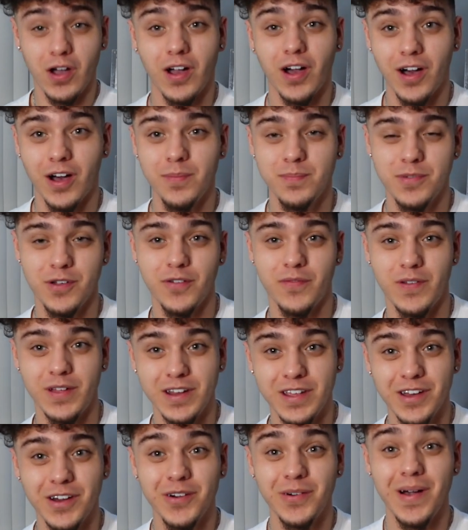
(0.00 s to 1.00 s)
up your
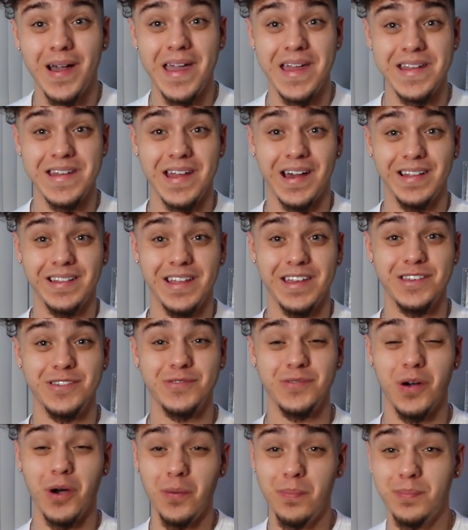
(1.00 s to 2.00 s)
video and not let you
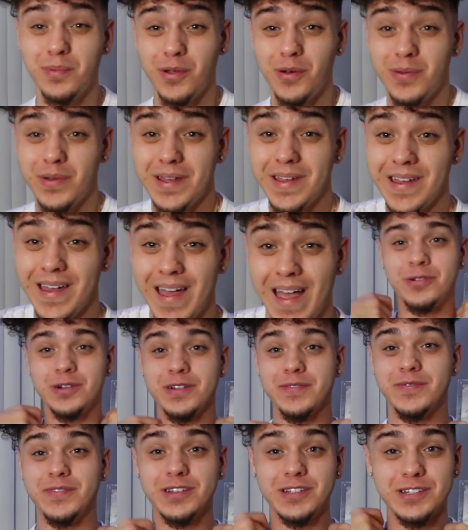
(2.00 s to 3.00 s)
upload it. for
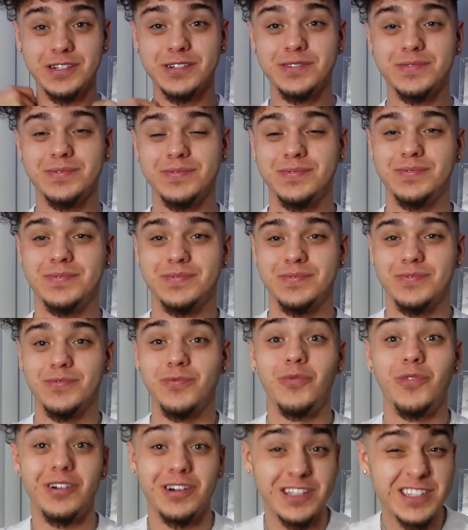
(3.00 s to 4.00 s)
the video
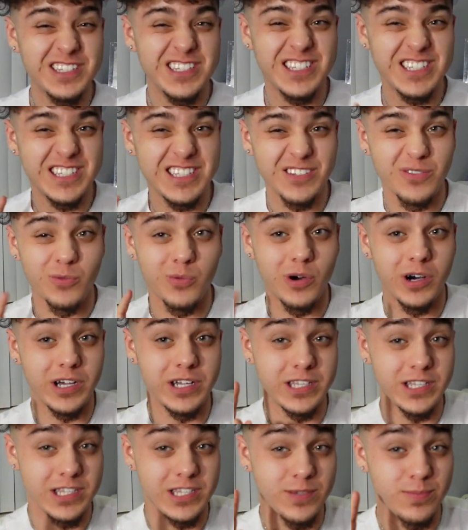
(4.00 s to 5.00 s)
once,
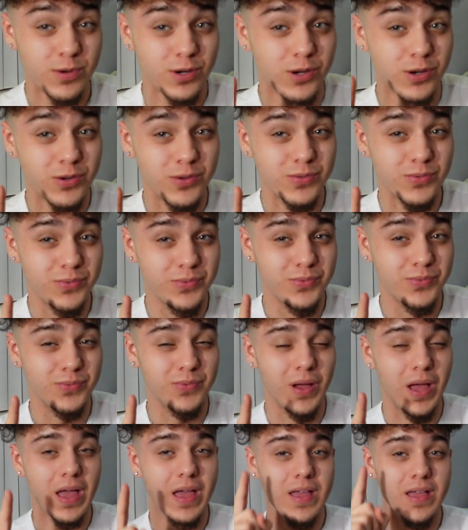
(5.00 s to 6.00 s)
once, bro,
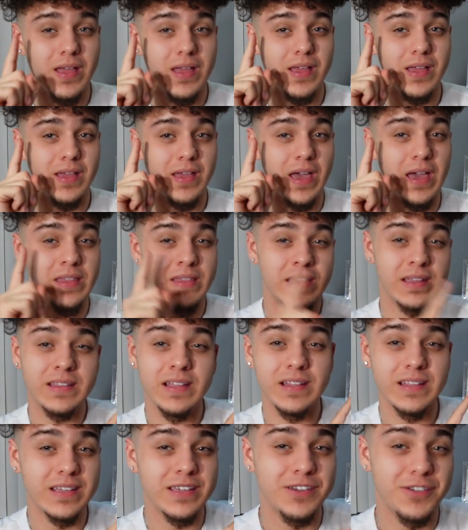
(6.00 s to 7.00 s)
and they
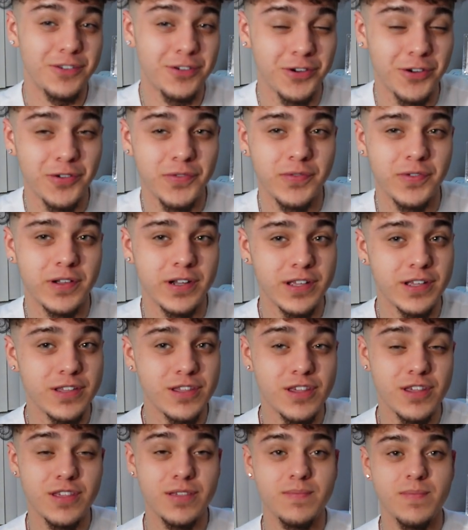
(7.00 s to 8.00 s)
delete your whole
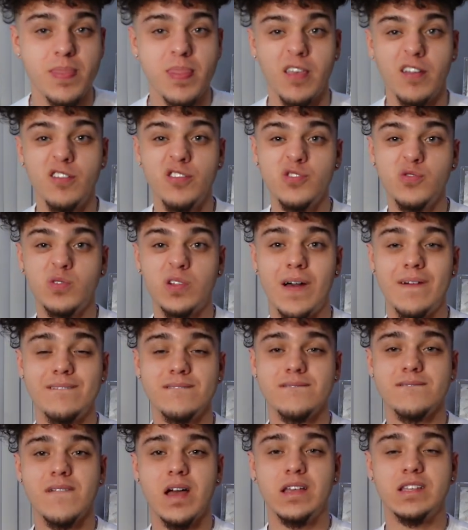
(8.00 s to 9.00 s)
footage and you just wanna
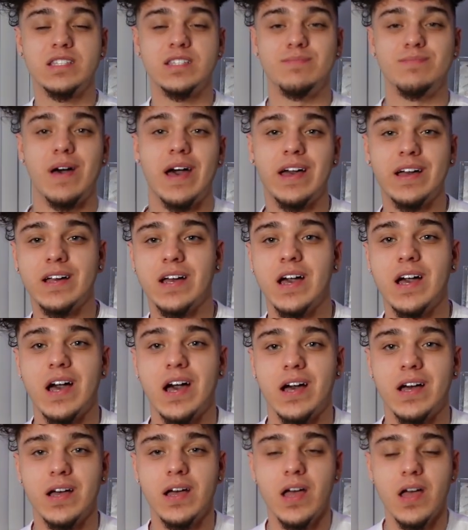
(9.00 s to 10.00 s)
smack
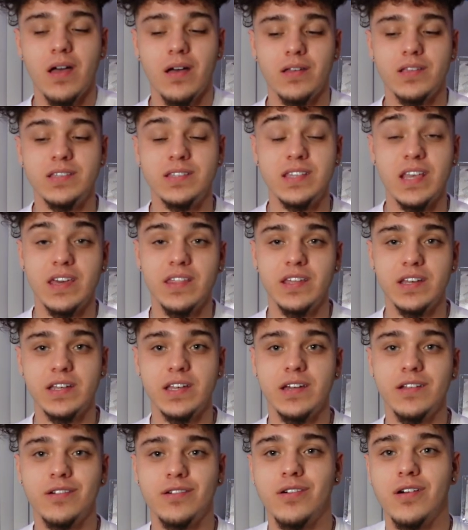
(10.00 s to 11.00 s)
Zay the
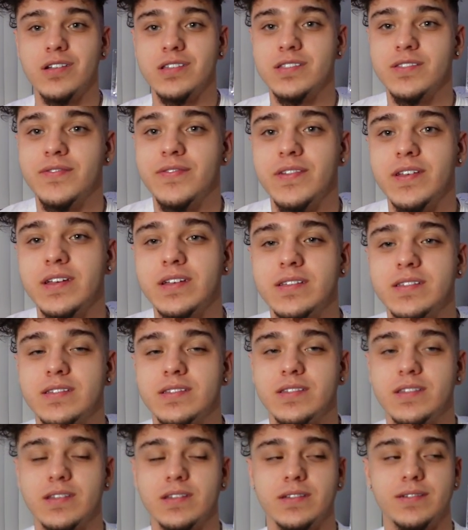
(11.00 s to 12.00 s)
kid across the
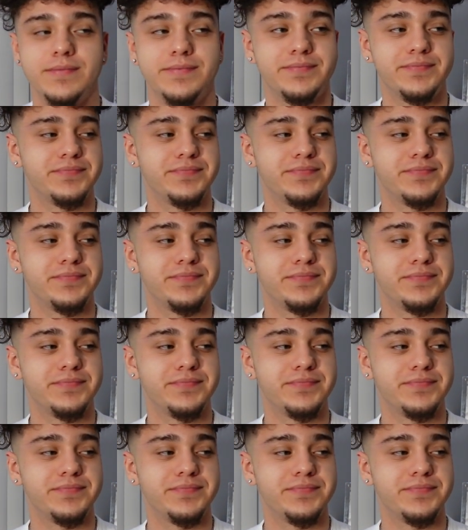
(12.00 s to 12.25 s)
face, yeah.